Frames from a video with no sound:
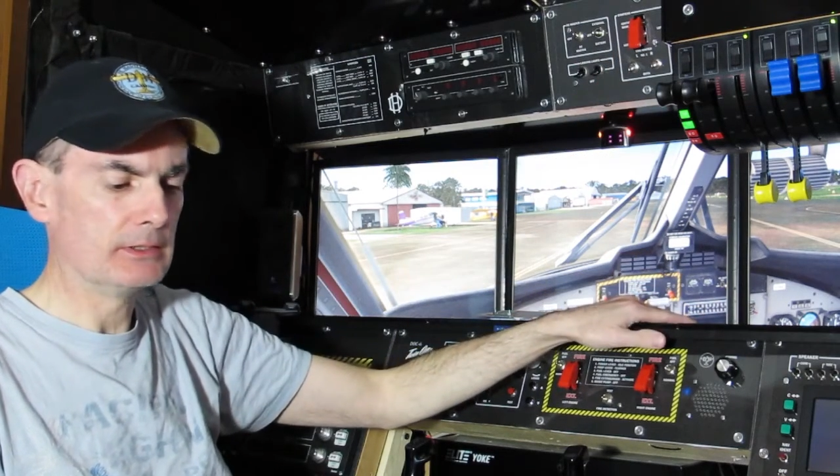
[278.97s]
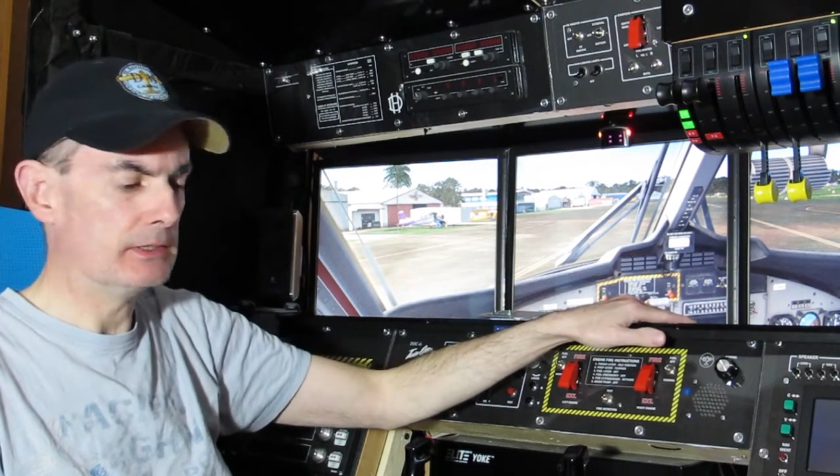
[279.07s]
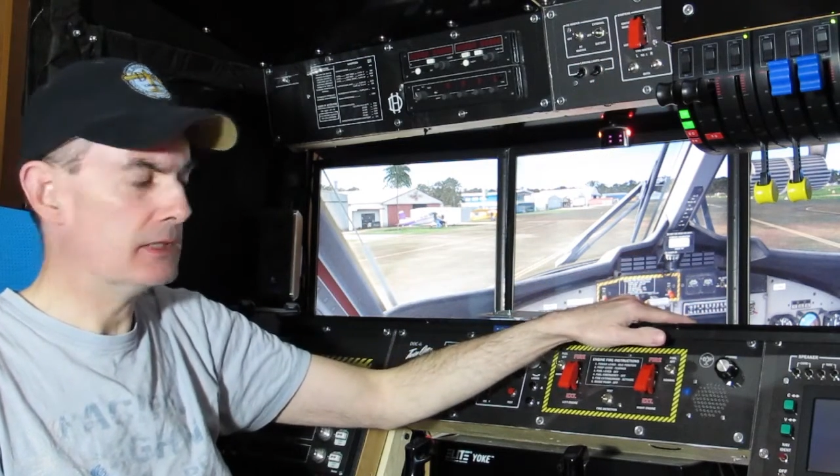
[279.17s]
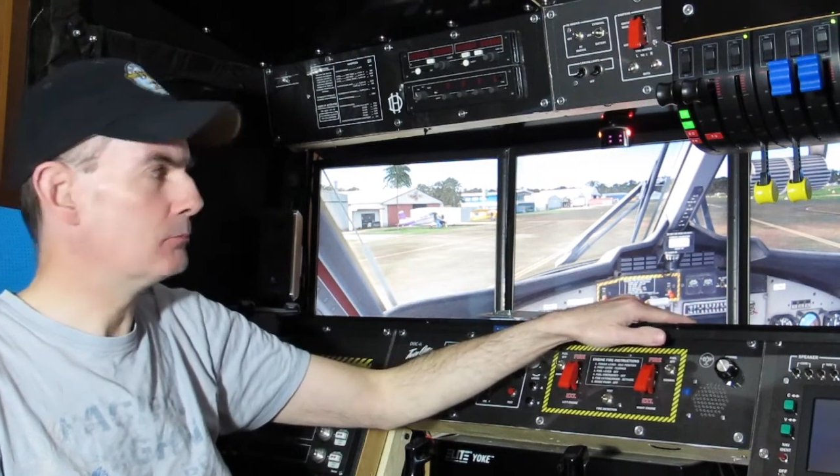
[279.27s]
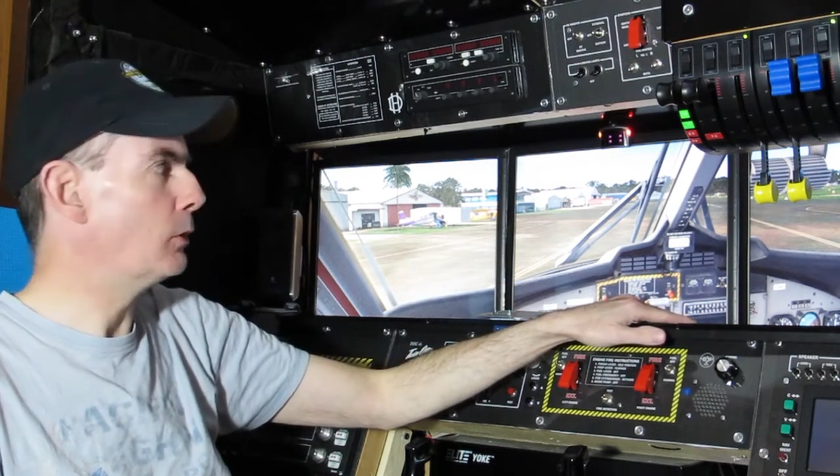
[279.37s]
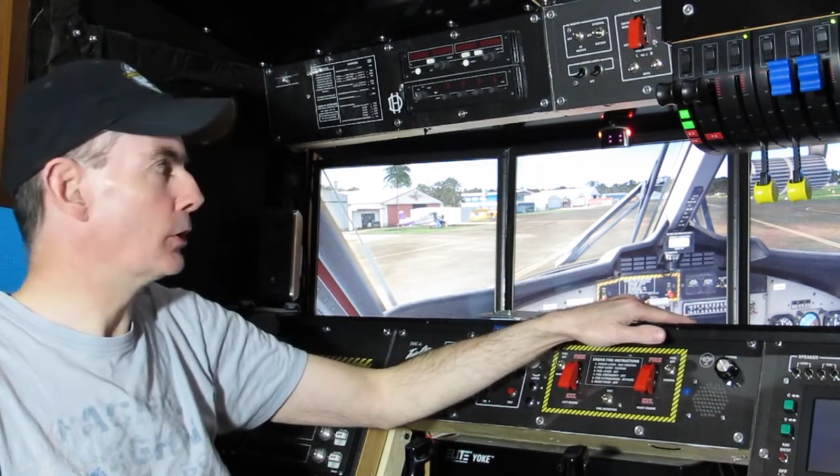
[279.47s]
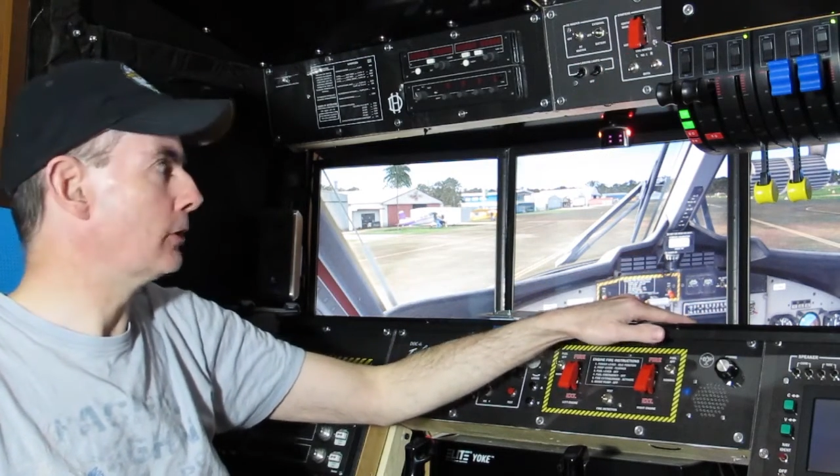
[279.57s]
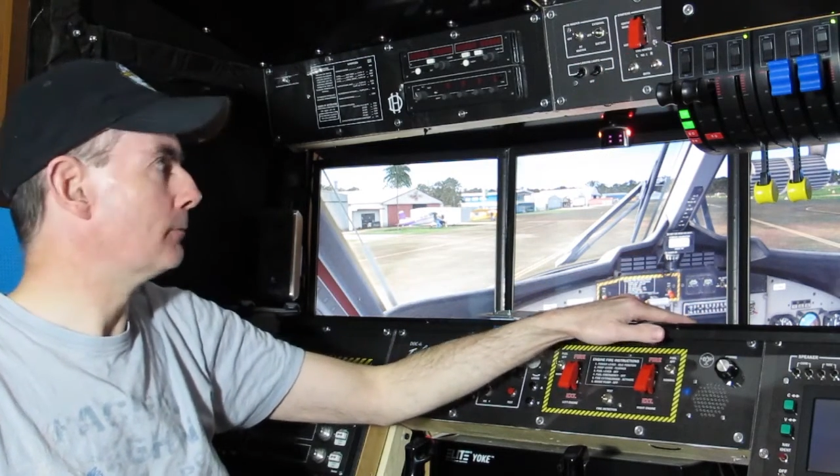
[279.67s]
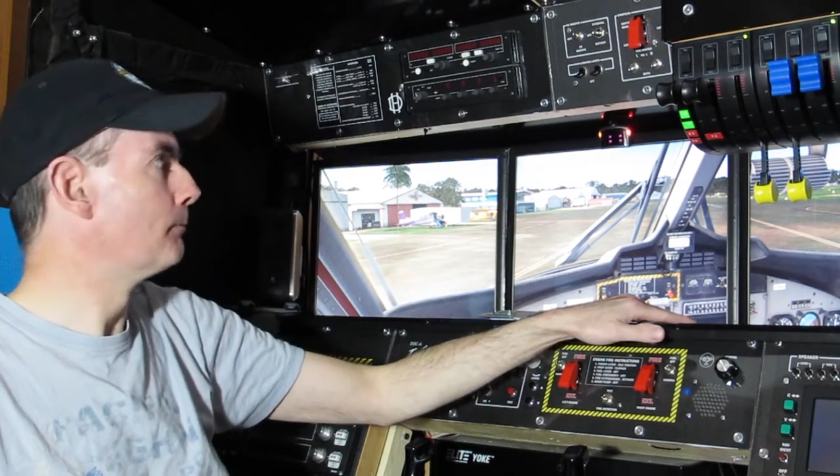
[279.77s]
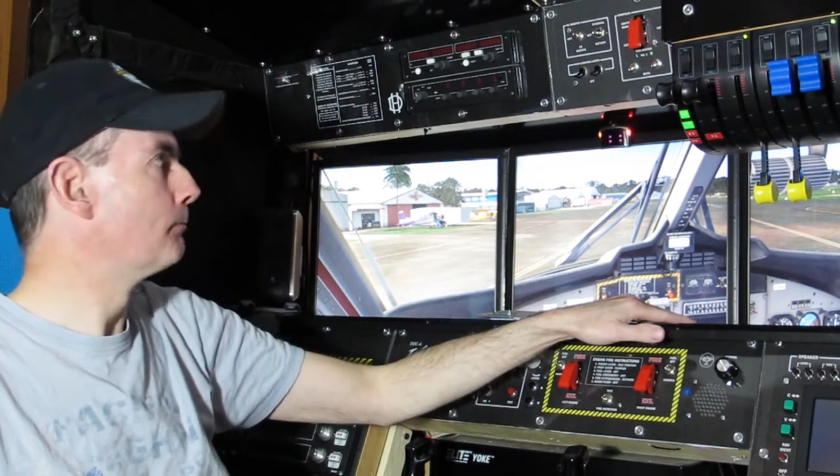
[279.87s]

in this model,